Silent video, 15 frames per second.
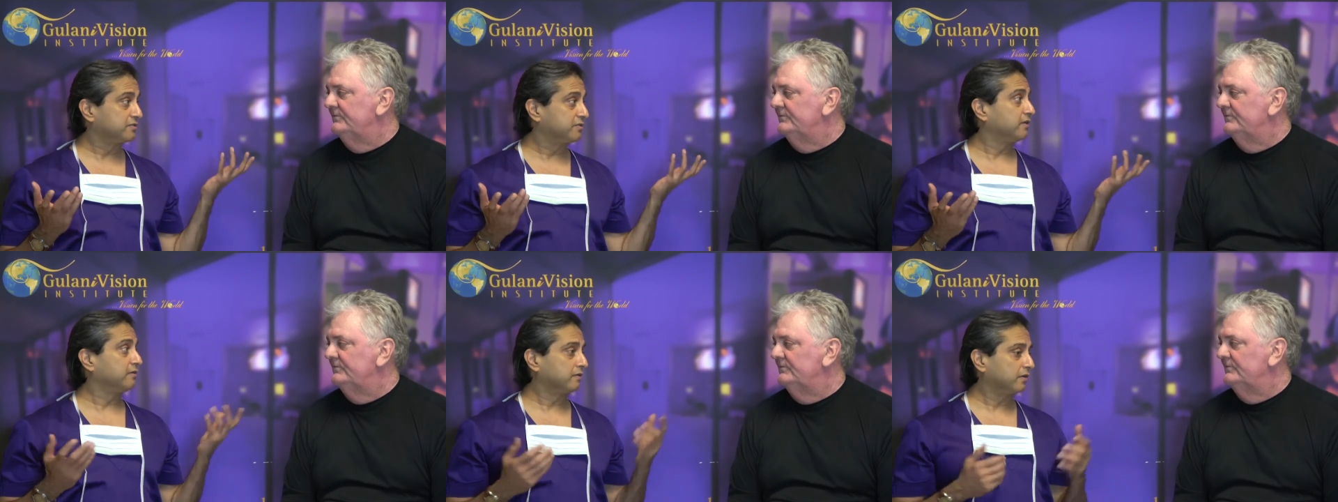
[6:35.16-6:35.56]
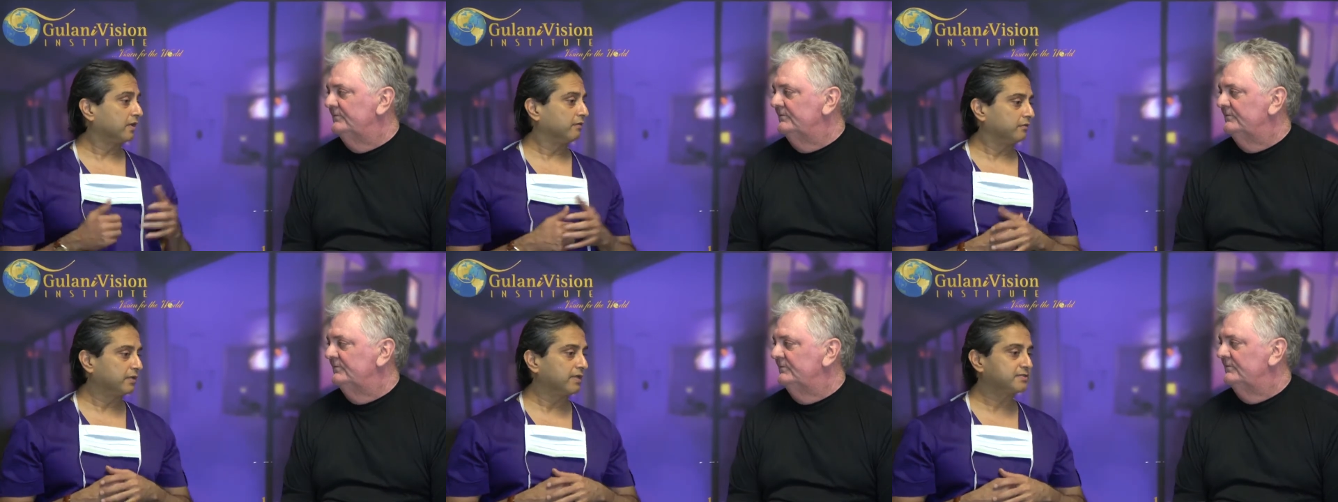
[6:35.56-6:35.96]
Speaker 1: center
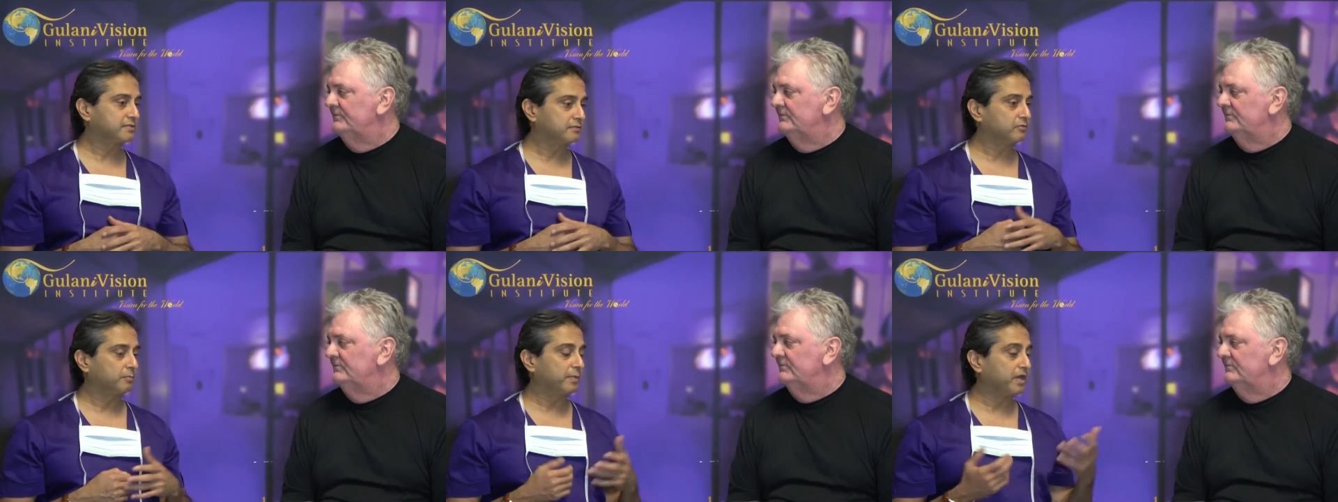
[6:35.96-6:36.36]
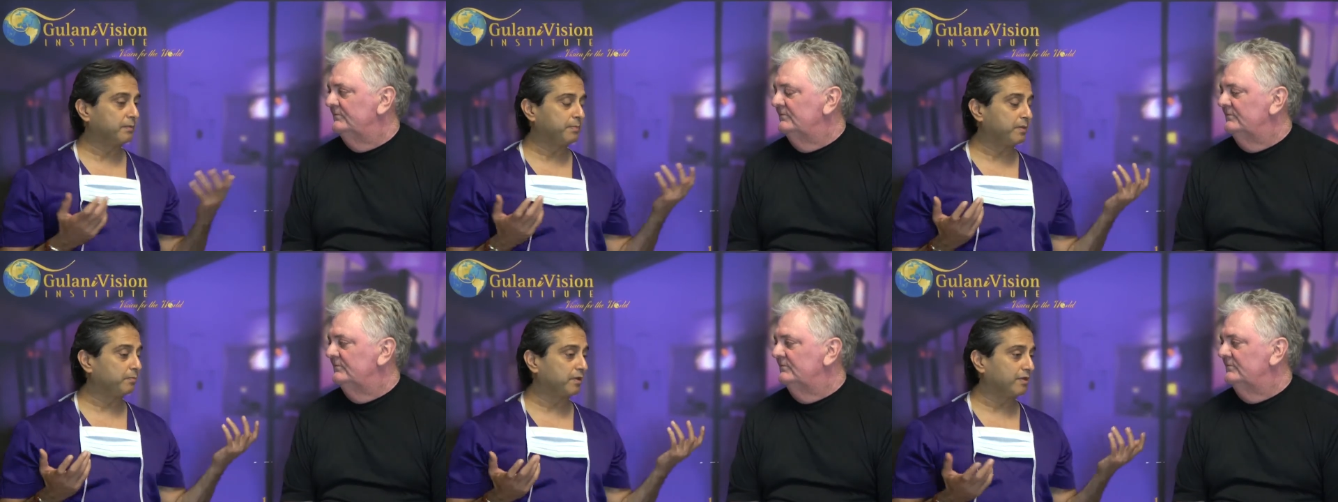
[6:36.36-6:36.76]
That's so
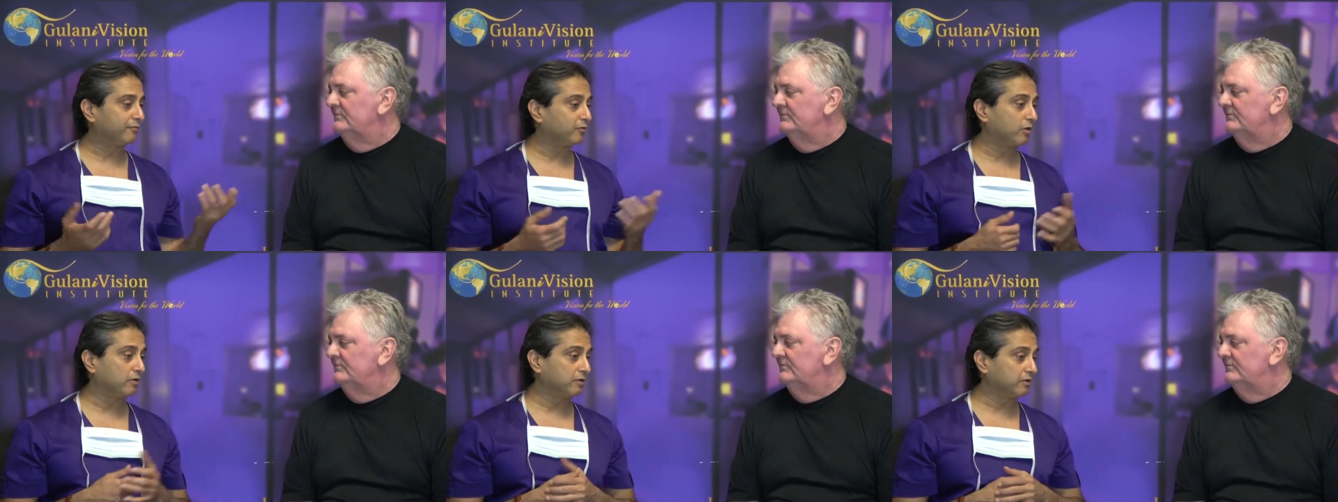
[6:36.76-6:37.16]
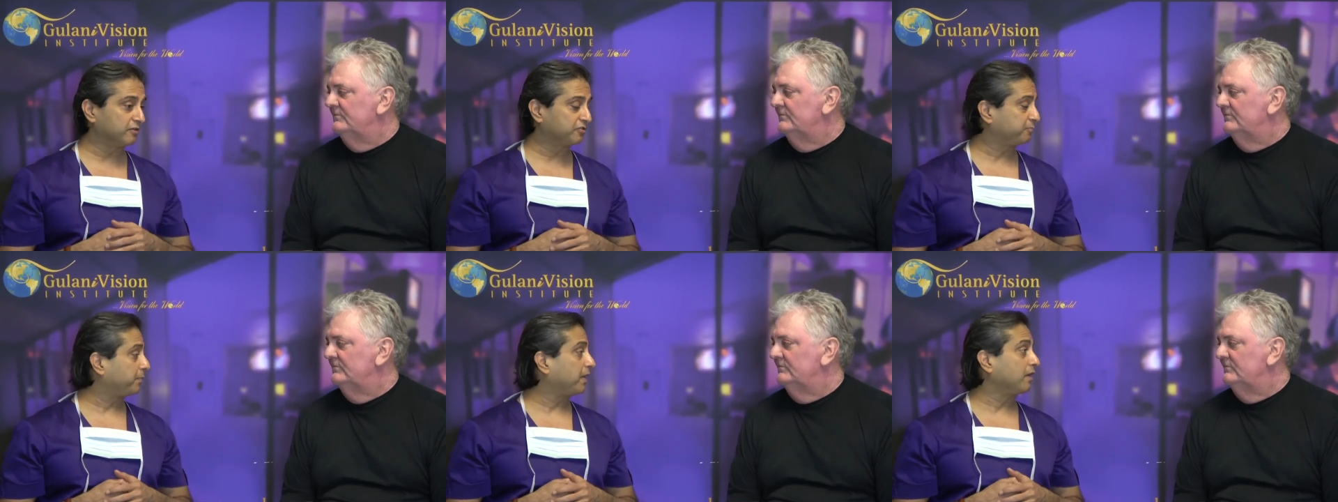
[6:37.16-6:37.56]
many people have called it
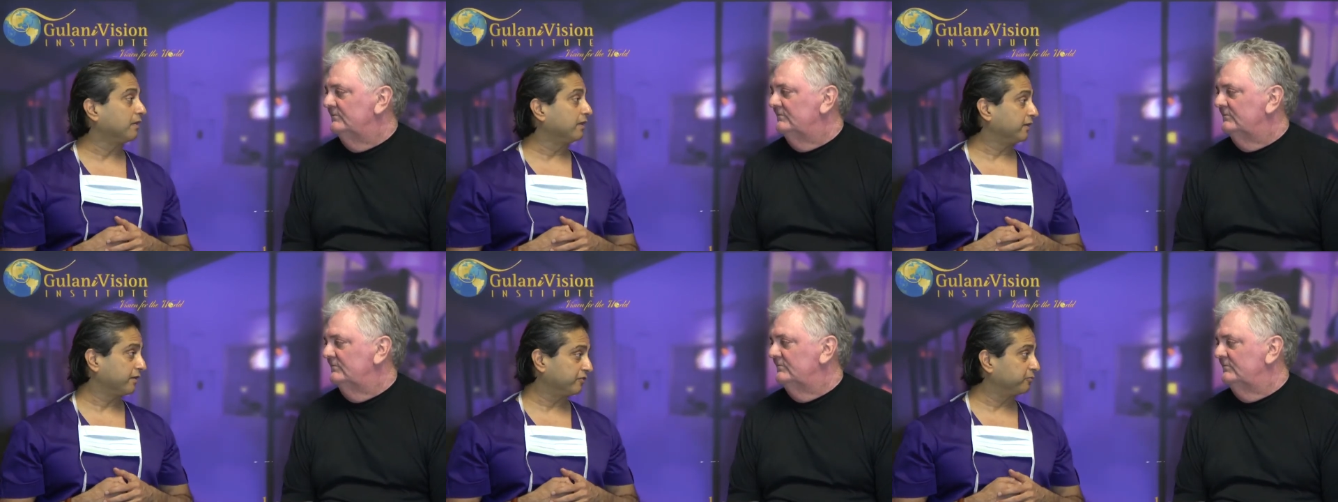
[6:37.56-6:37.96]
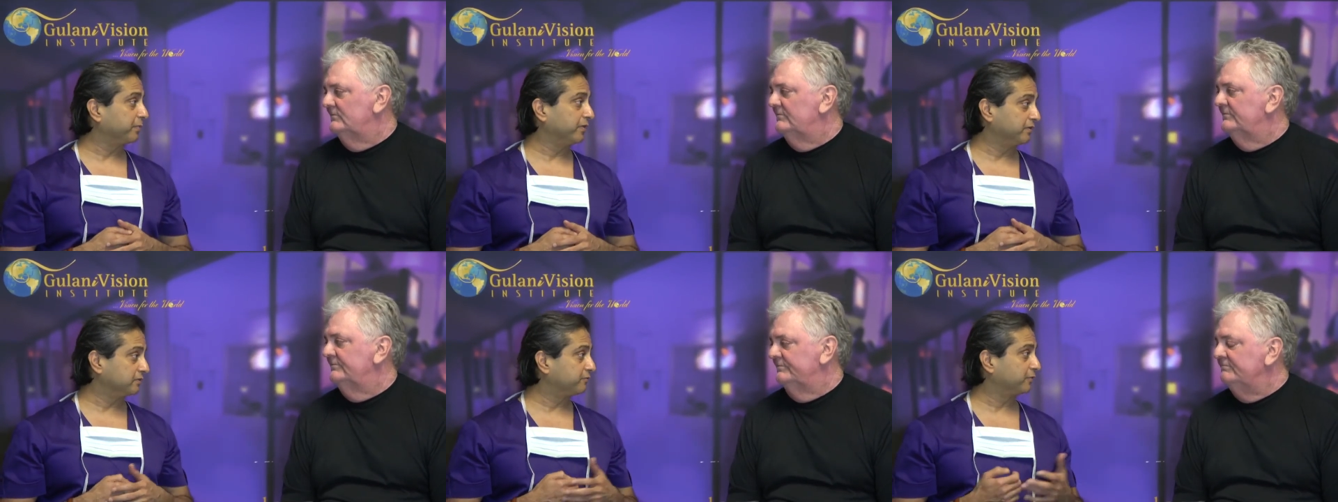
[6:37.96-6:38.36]
a spa-like
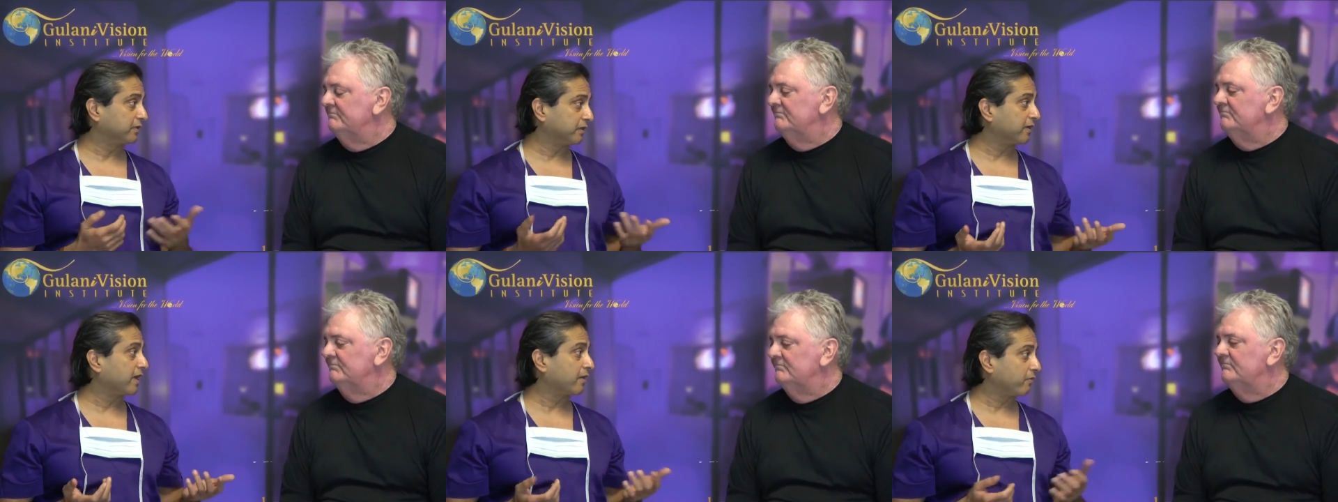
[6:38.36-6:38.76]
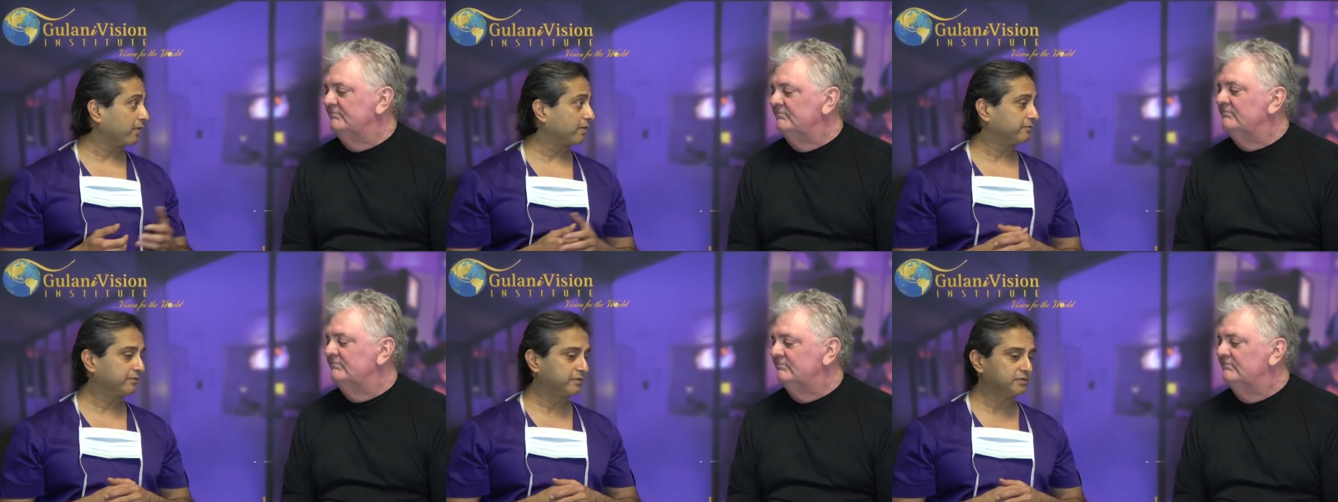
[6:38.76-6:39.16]
experience for the
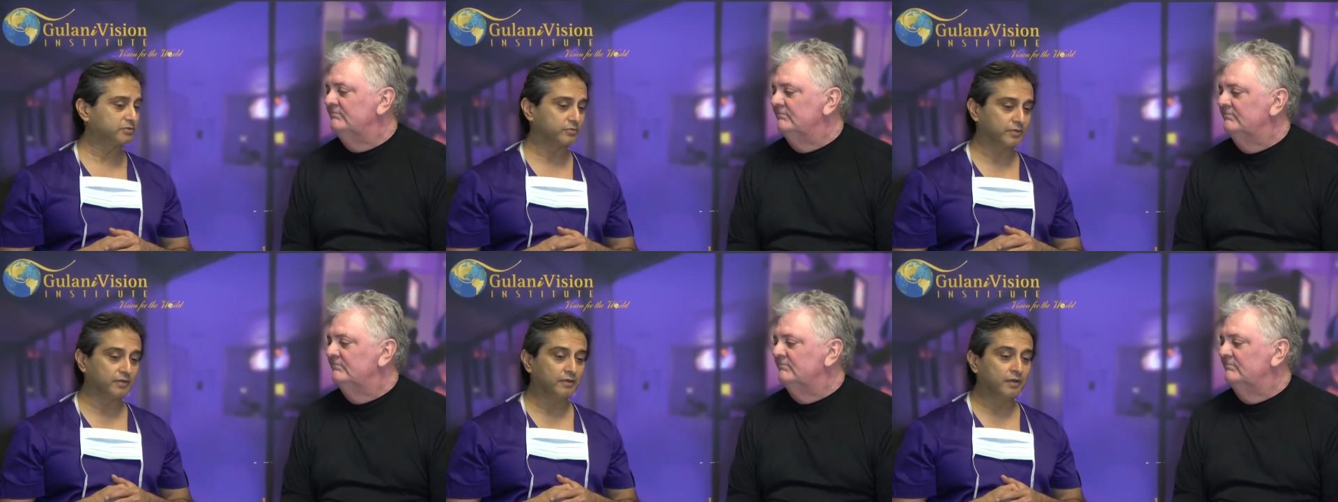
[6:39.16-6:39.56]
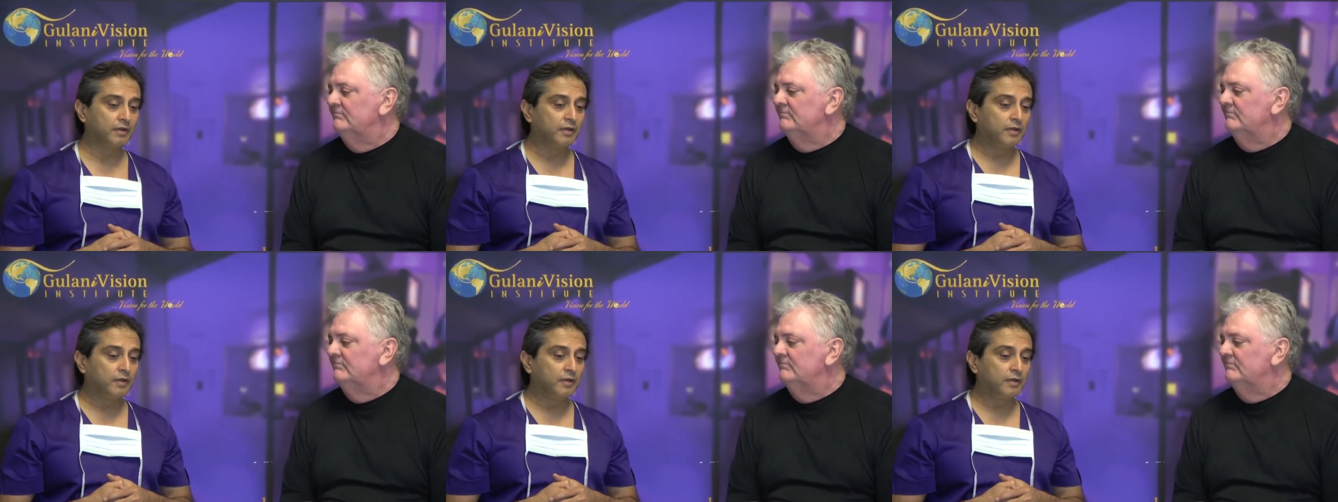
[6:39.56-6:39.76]
cataract surgery.